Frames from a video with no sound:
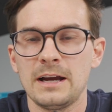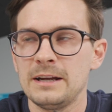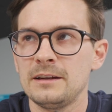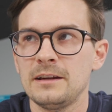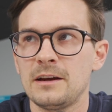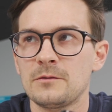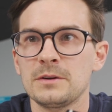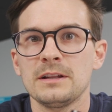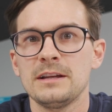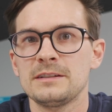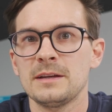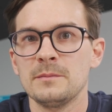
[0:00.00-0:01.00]
I did not
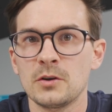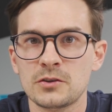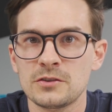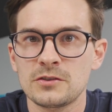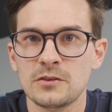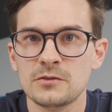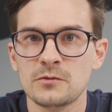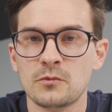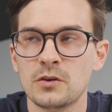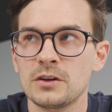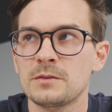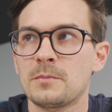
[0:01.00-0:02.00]
realize that motion zones
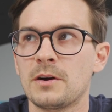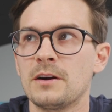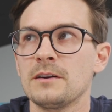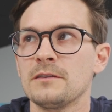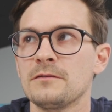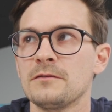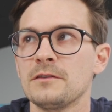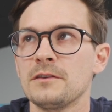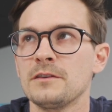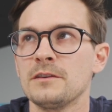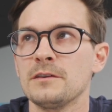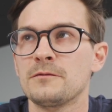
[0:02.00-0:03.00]
weren't part of
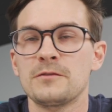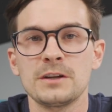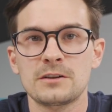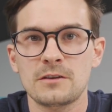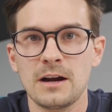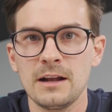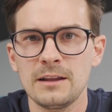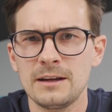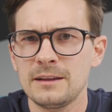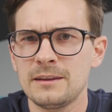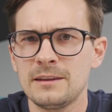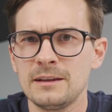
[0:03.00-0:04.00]
the free trial, and
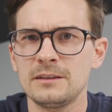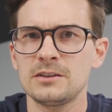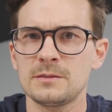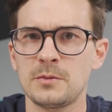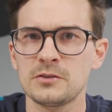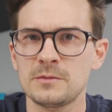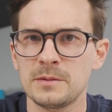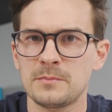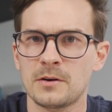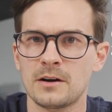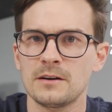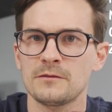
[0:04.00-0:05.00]
I think they're supposed to be
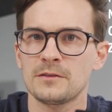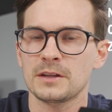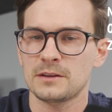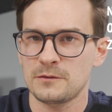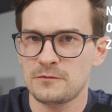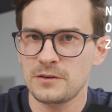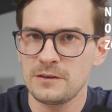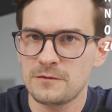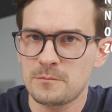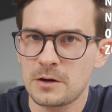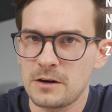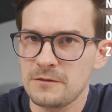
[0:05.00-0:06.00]
part of like the free
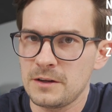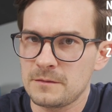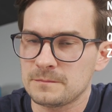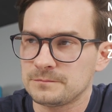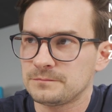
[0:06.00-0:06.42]
part of it,